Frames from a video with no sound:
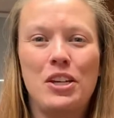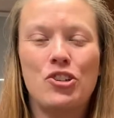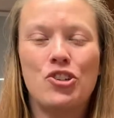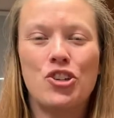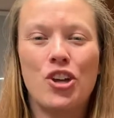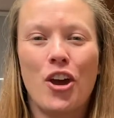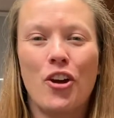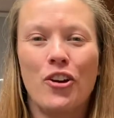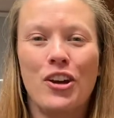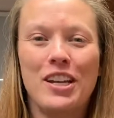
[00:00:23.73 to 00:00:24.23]

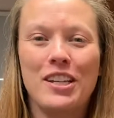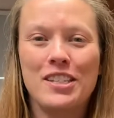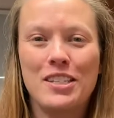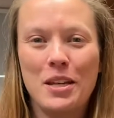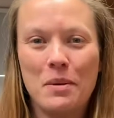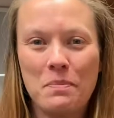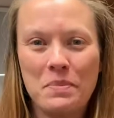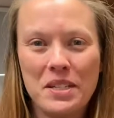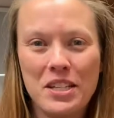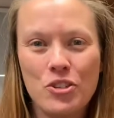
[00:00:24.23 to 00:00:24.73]
sharing
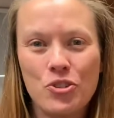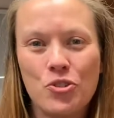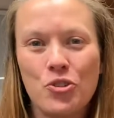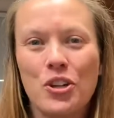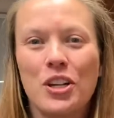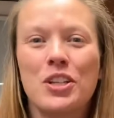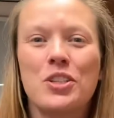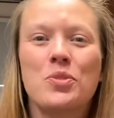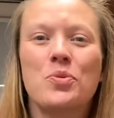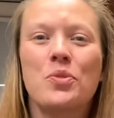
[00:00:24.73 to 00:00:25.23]
tips and
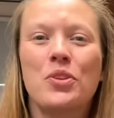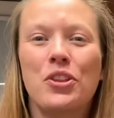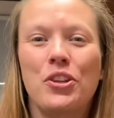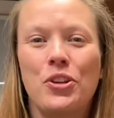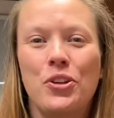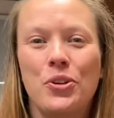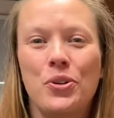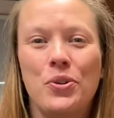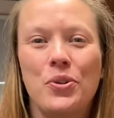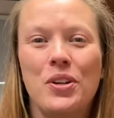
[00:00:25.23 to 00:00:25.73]
tricks with
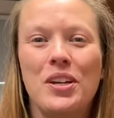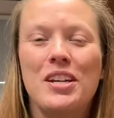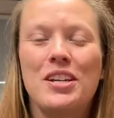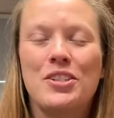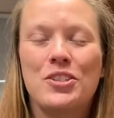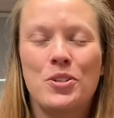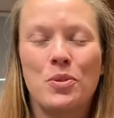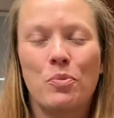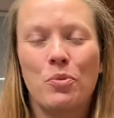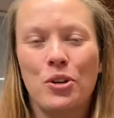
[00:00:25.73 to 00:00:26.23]
you
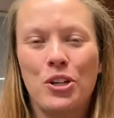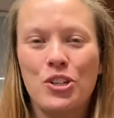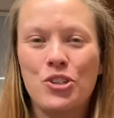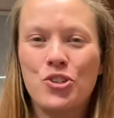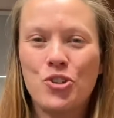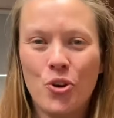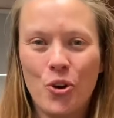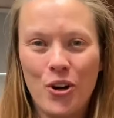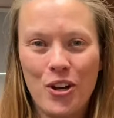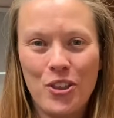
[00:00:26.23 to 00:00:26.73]
to bring
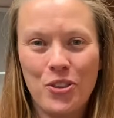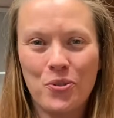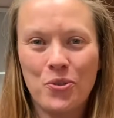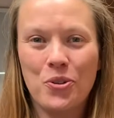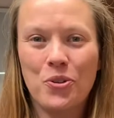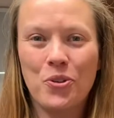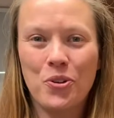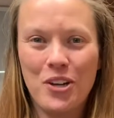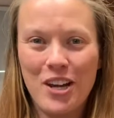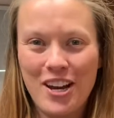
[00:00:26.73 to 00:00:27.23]
joy through
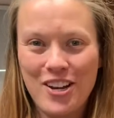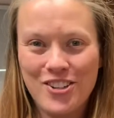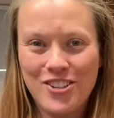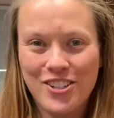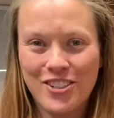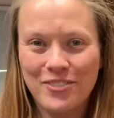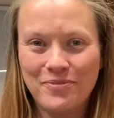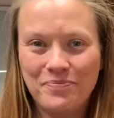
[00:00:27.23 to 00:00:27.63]
creation.